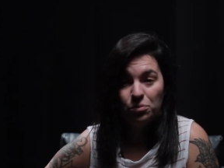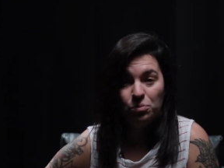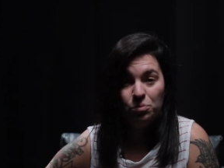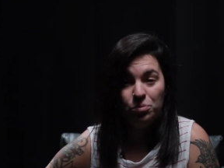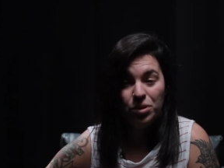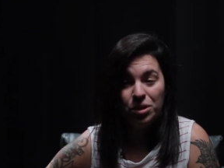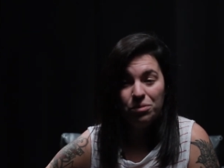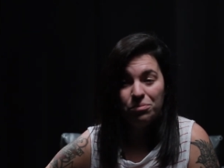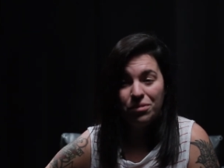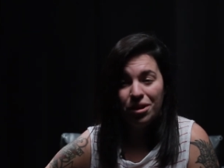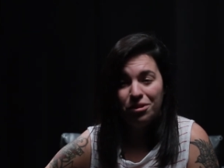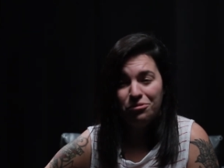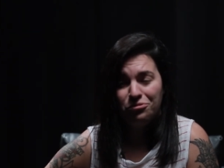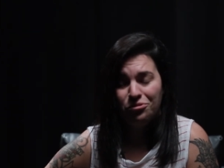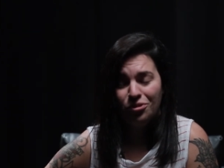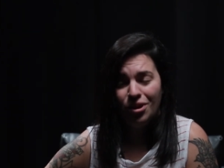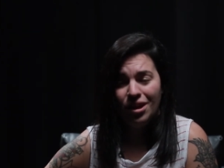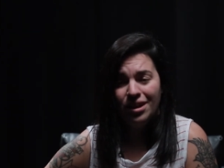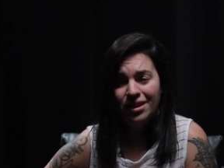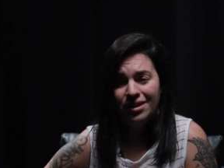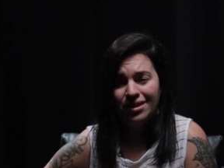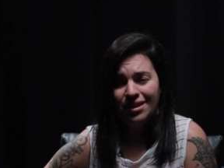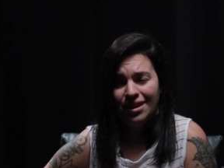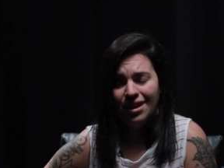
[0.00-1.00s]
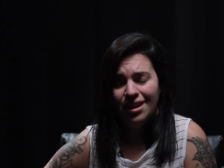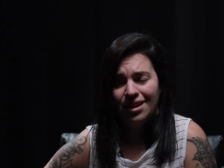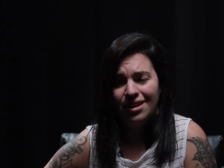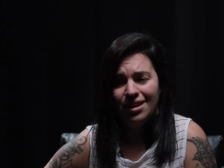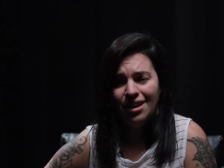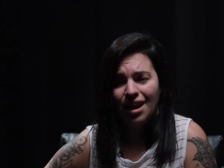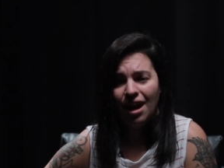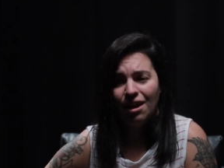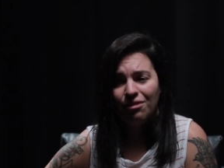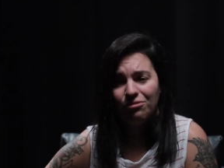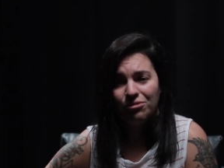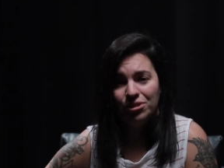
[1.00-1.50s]
be my friend and
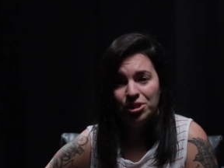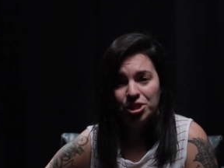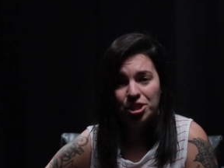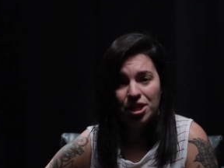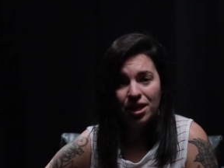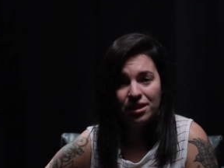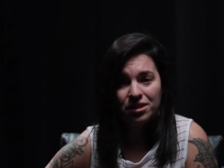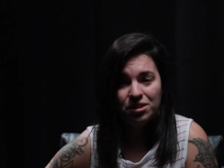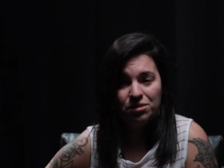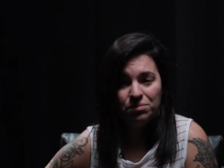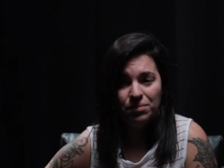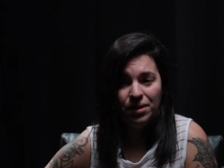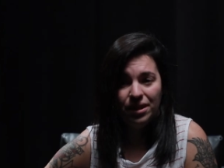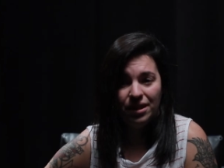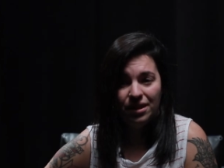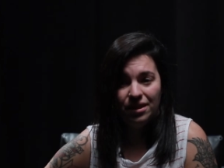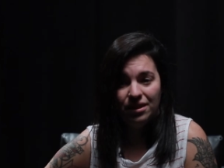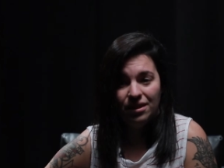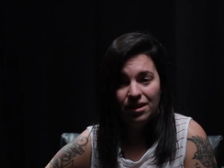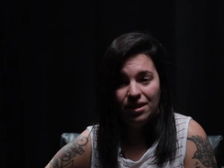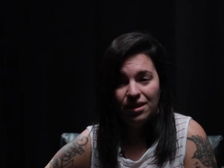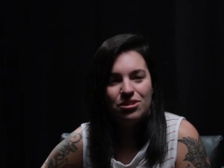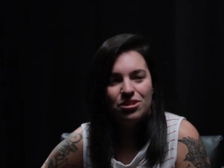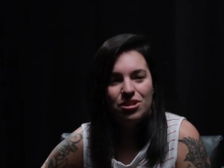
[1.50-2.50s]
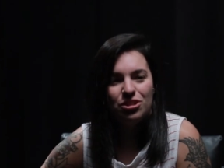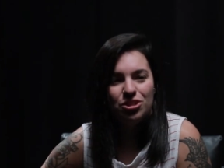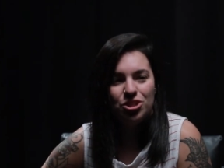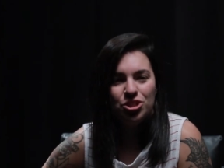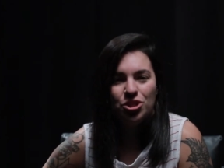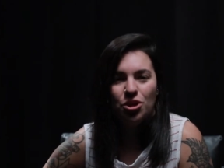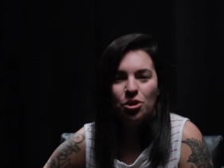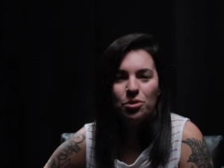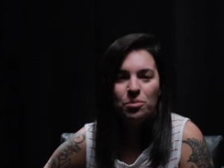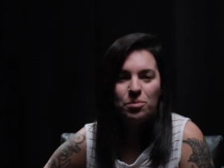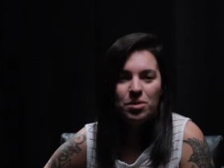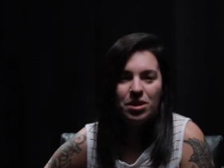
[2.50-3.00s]
not reject me, to
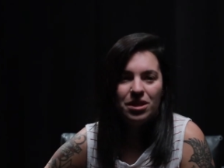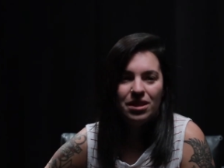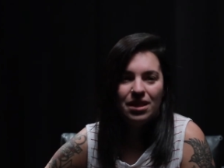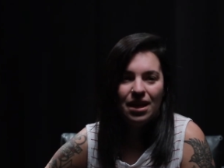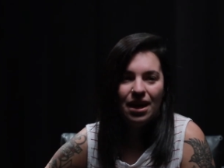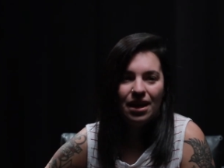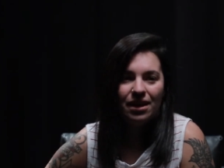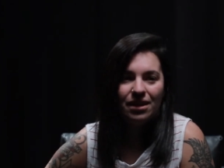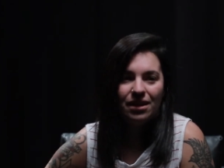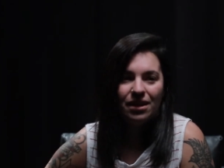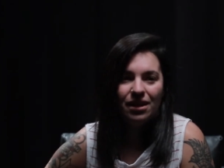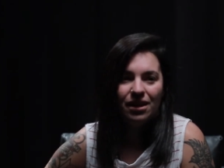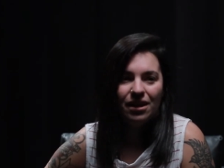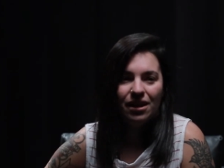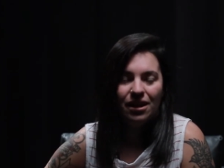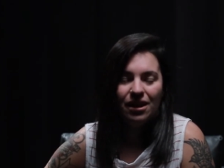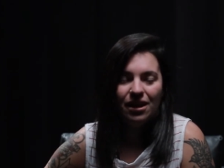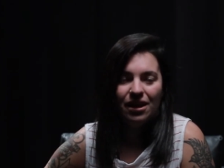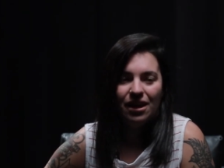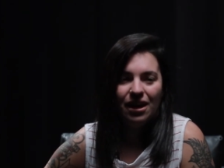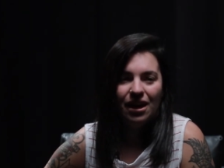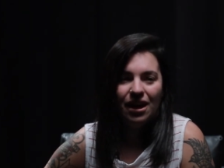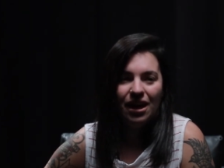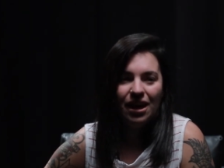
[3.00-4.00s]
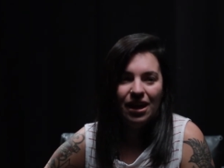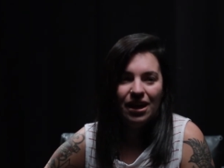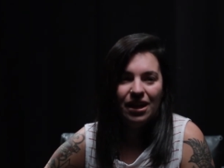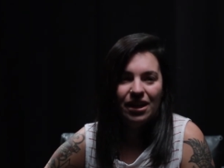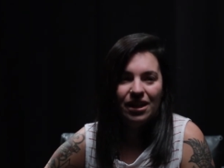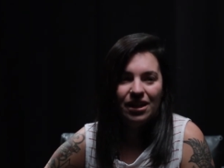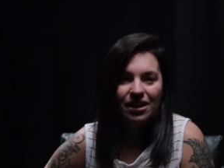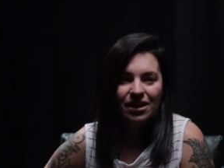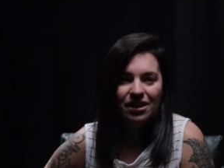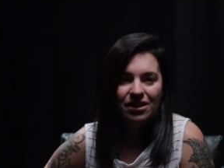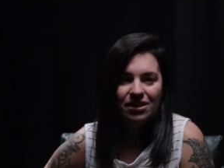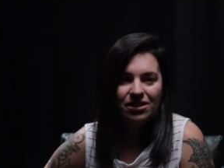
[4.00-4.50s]
show me that
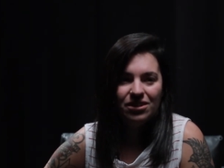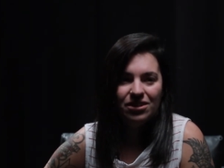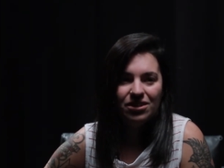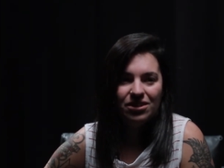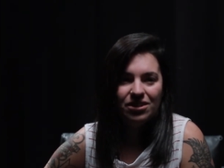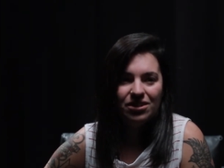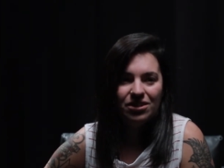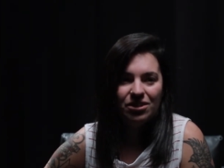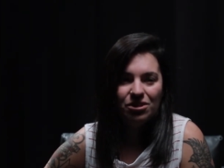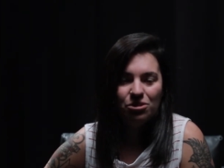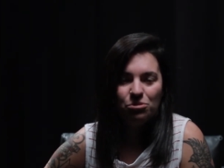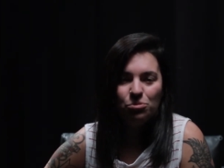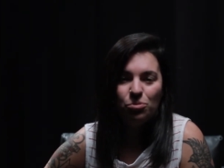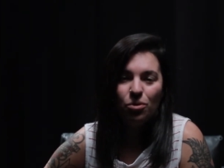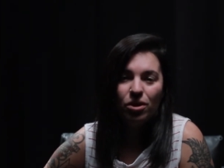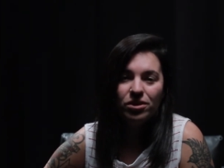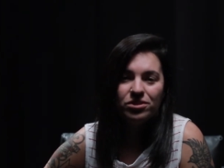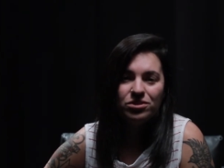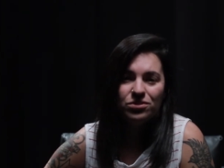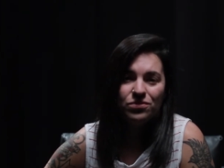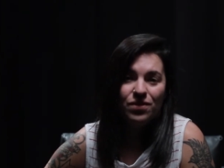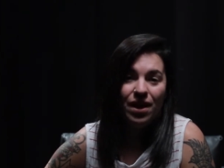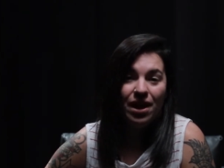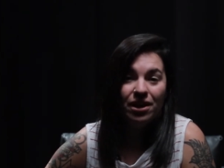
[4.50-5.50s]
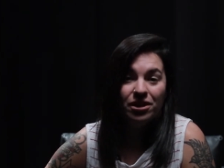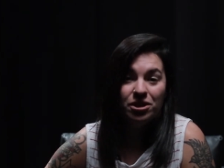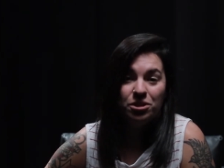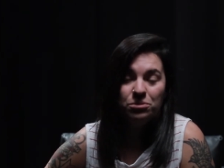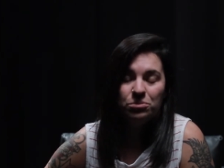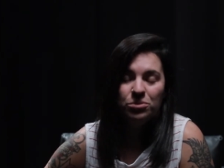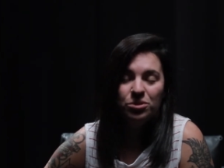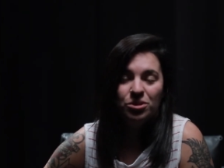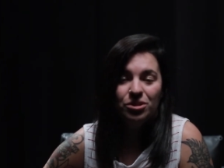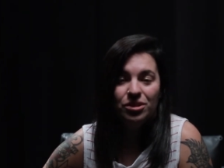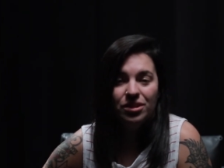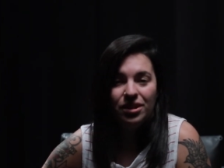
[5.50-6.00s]
I was
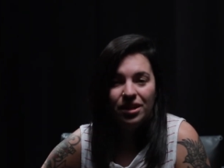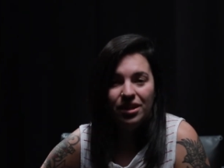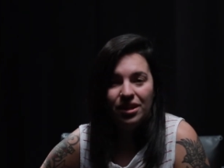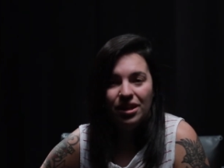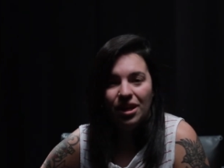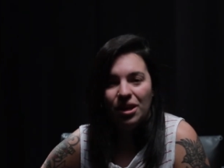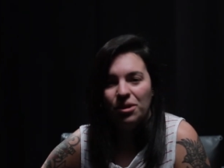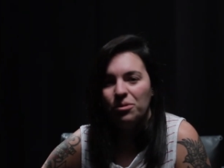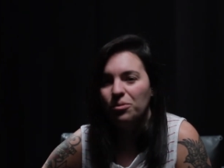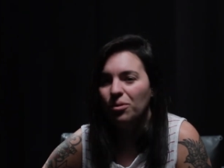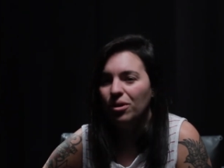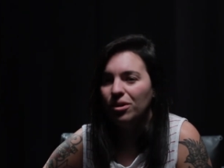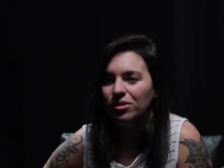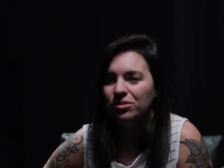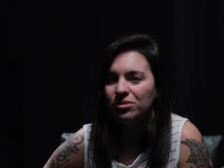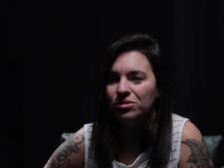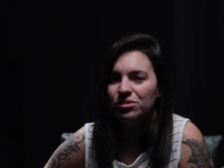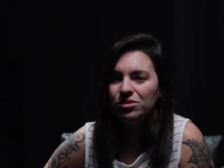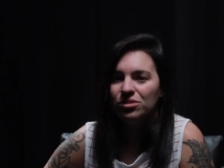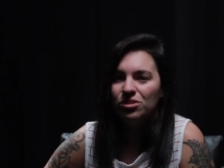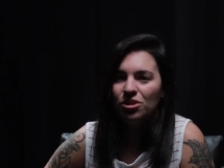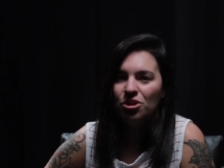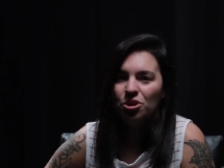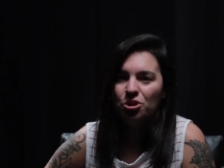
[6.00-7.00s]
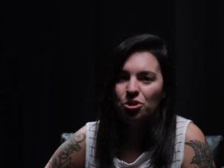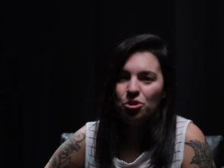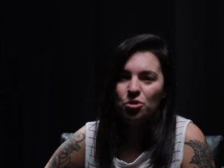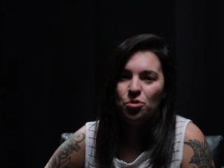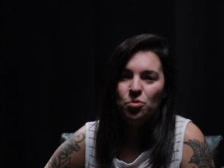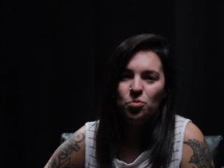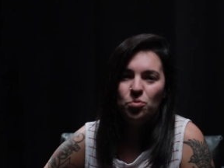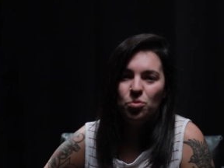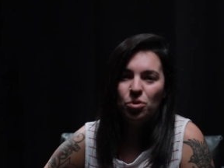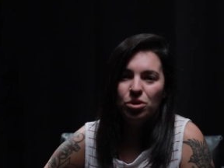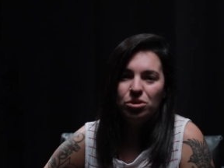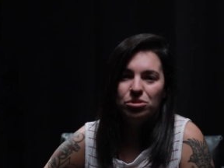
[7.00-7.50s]
valuable and I was
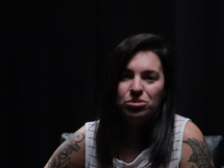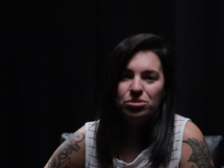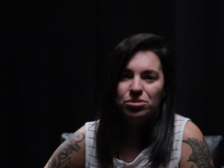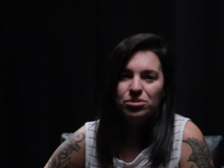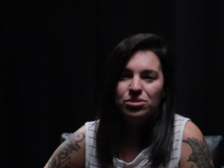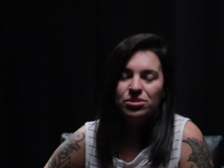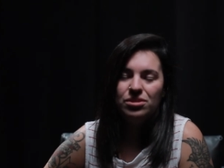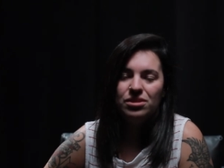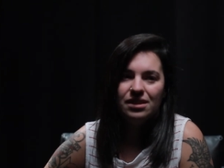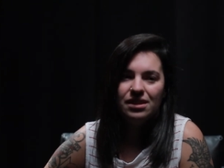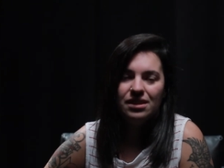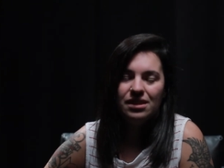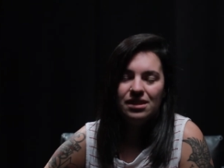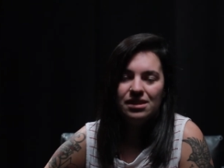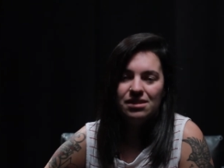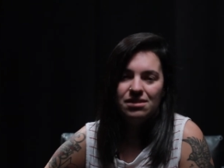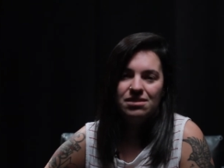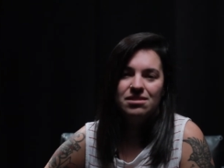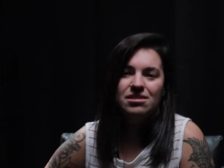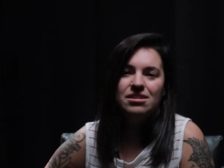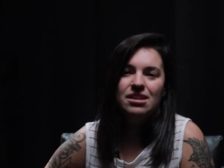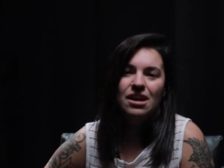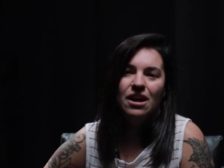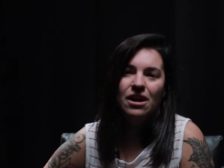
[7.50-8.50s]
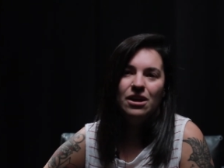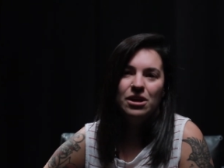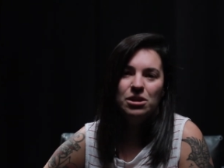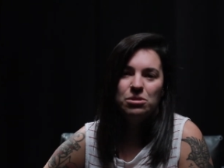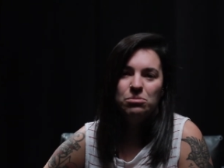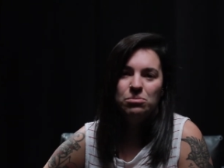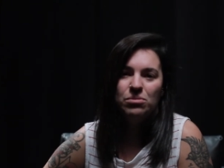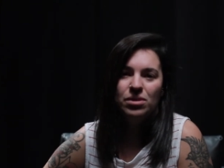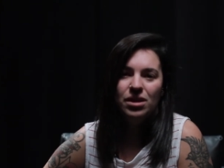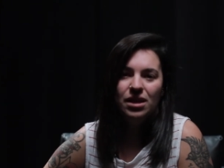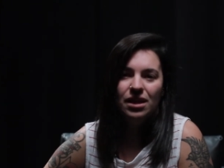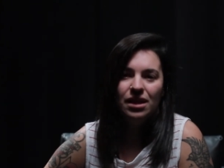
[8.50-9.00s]
worth his
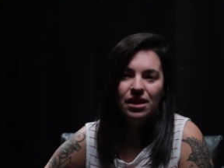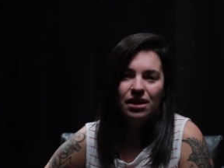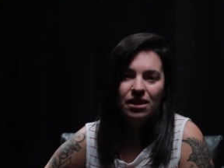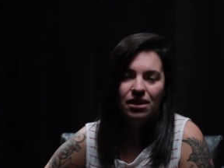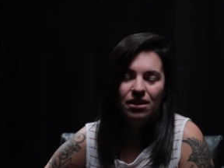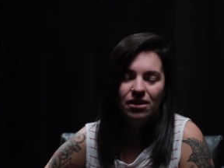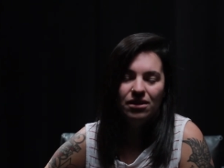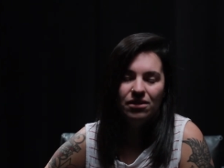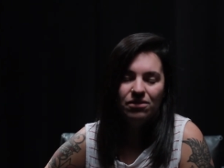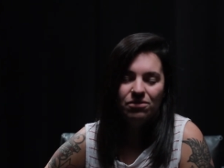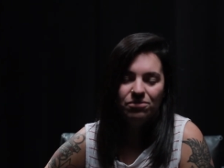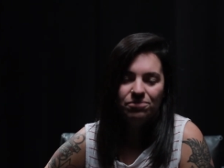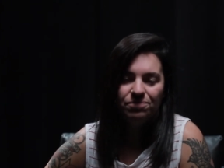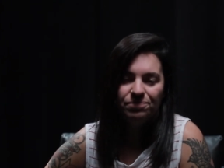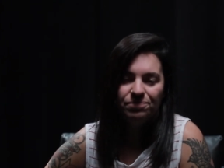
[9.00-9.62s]
time. And